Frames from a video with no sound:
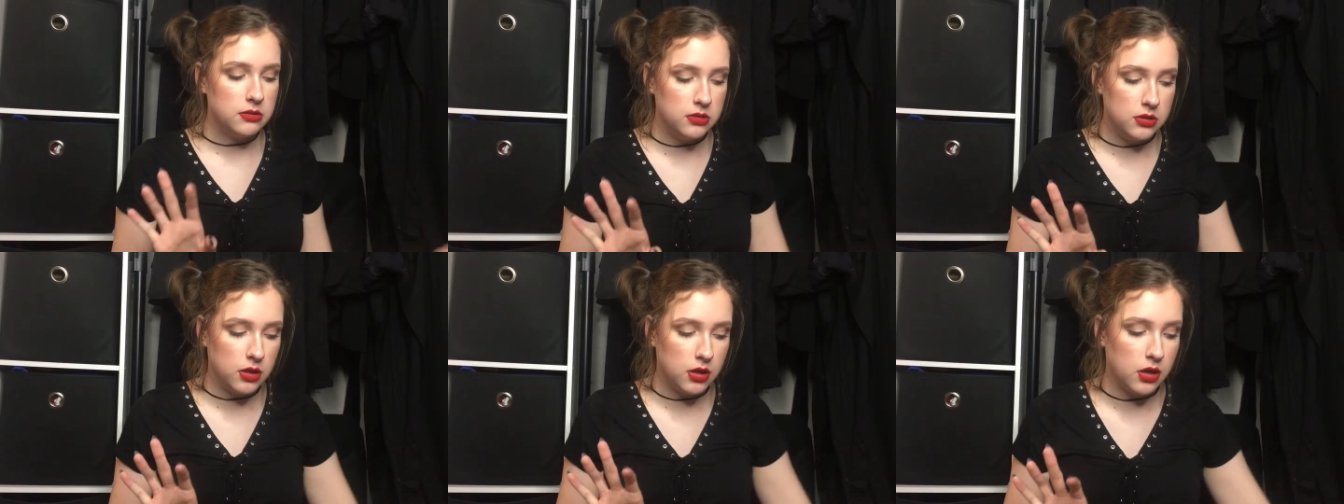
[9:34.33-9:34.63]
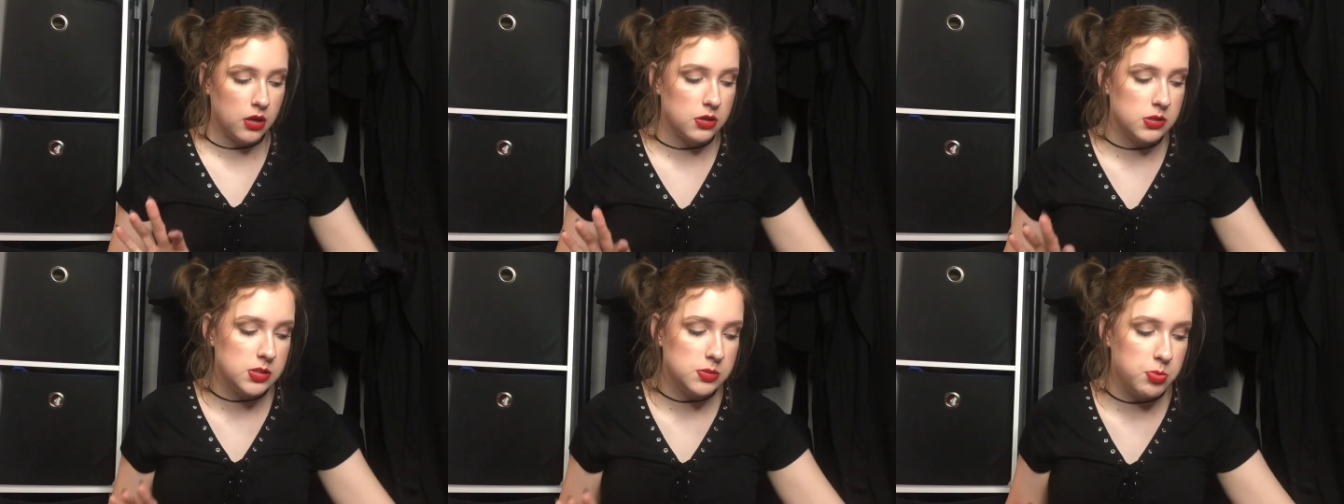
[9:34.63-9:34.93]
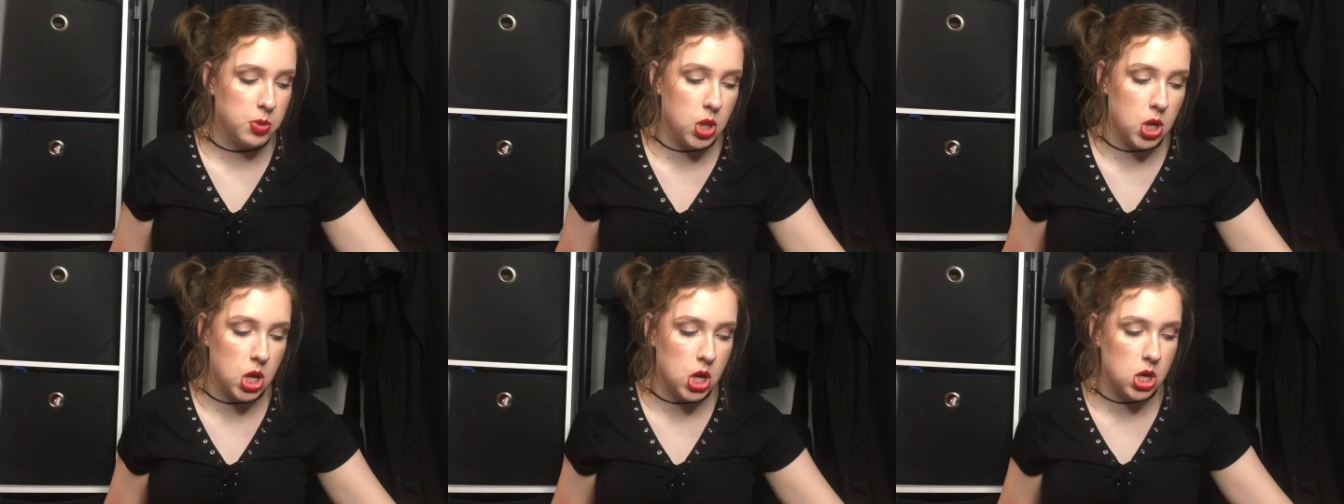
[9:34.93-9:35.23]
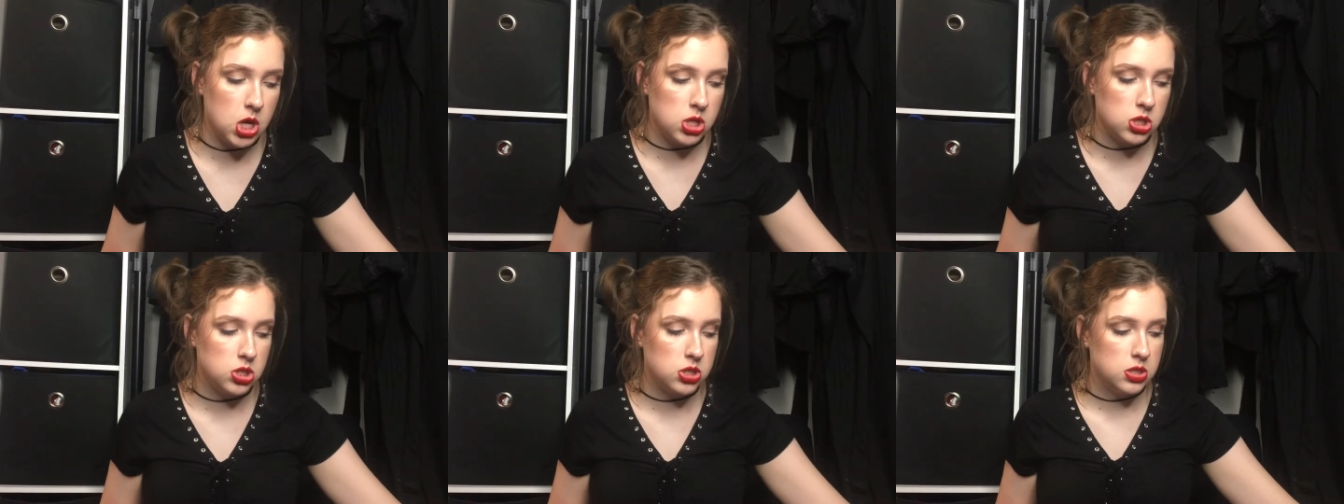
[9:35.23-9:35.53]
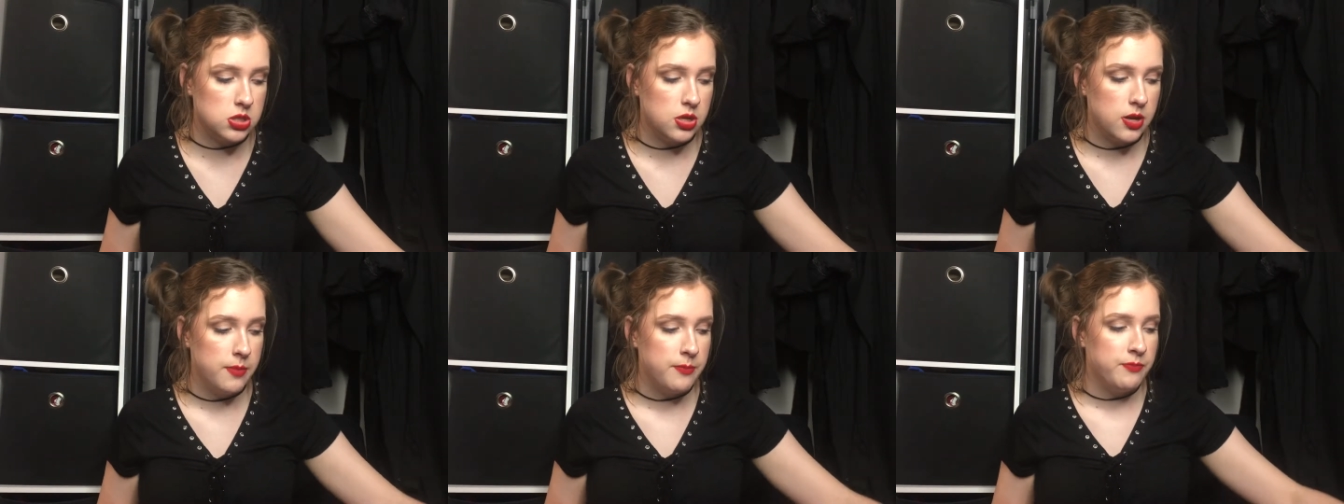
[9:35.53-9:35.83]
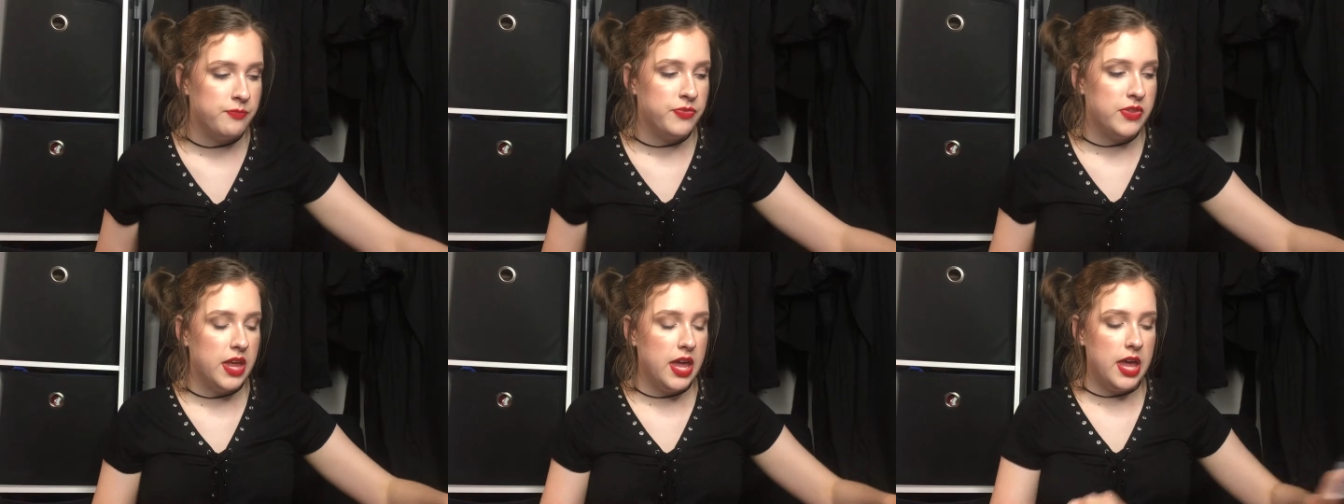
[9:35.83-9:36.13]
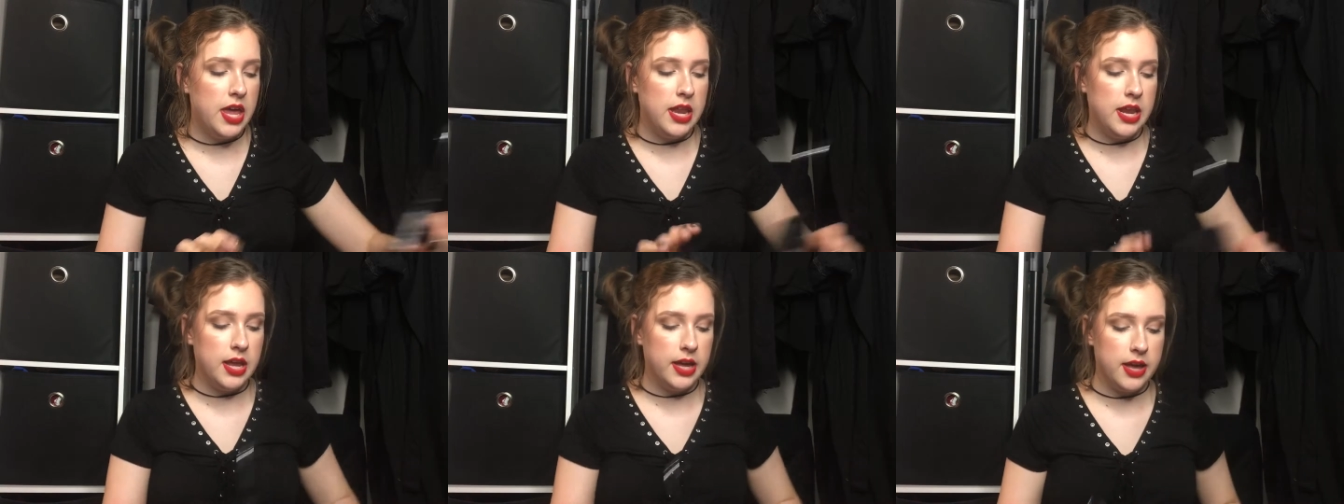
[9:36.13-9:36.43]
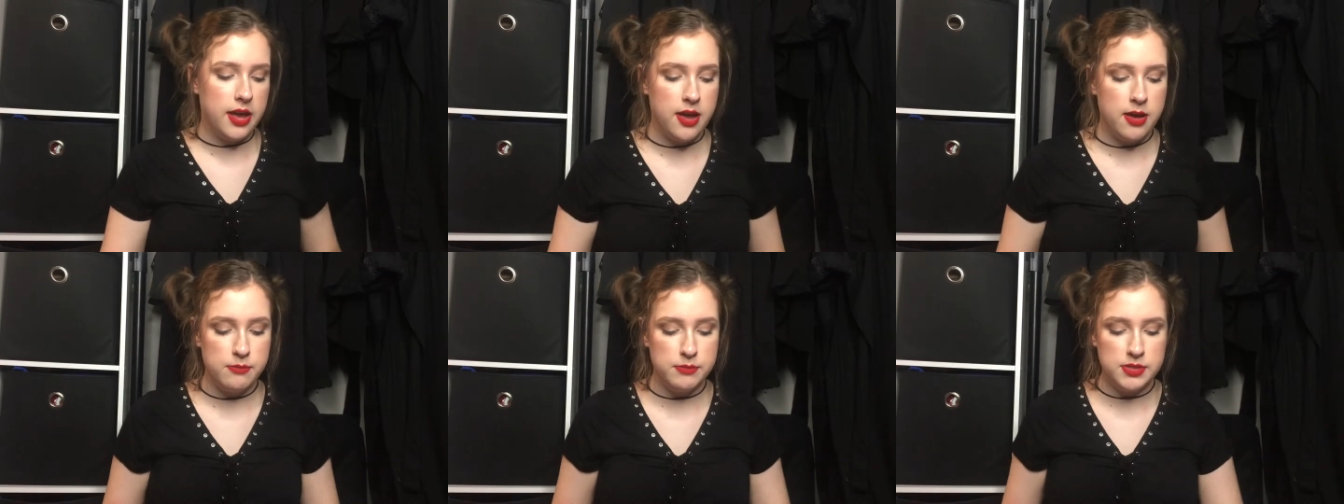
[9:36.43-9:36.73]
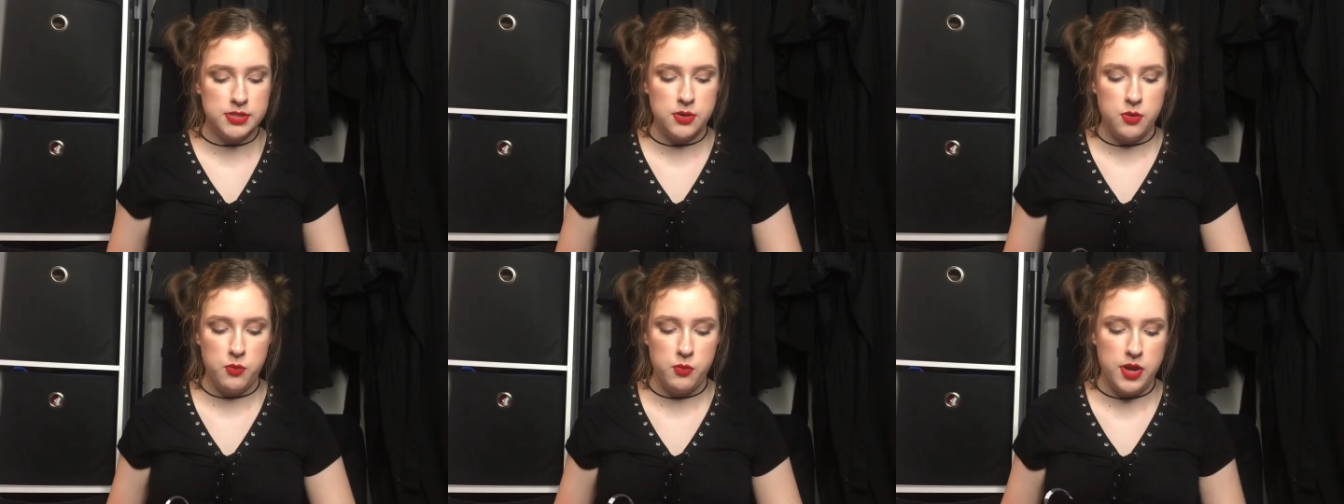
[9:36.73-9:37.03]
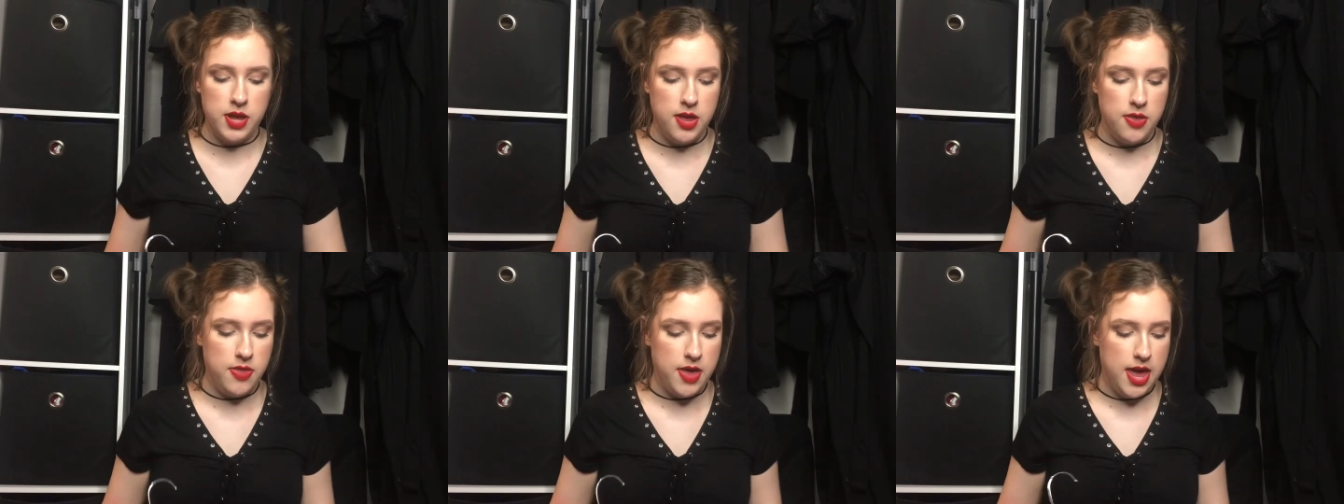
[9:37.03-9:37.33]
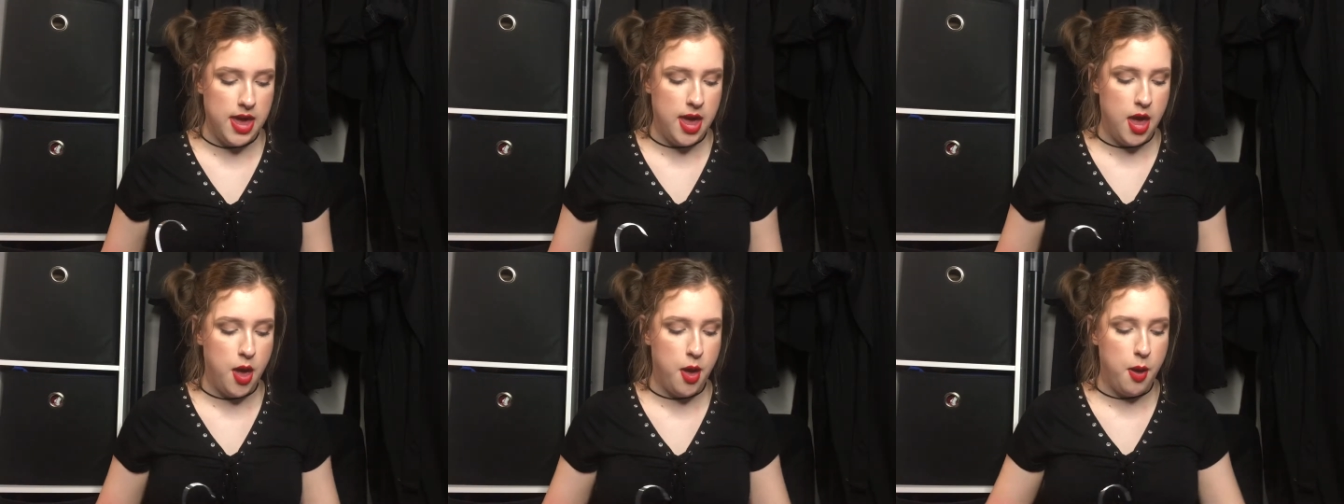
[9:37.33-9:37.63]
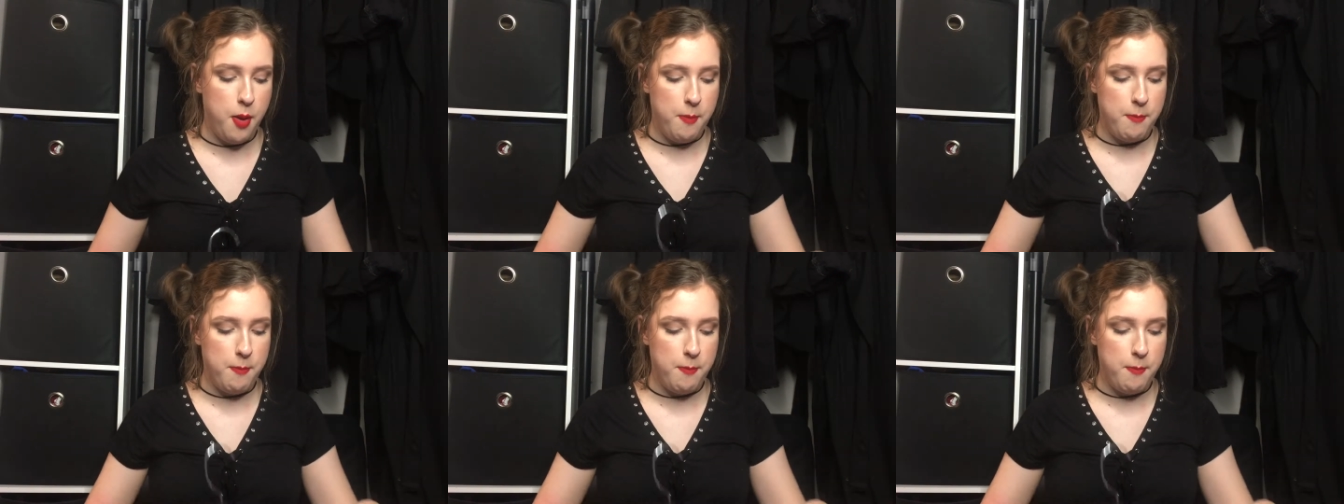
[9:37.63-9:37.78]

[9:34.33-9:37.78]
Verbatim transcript: your girl splurged. And it comes with a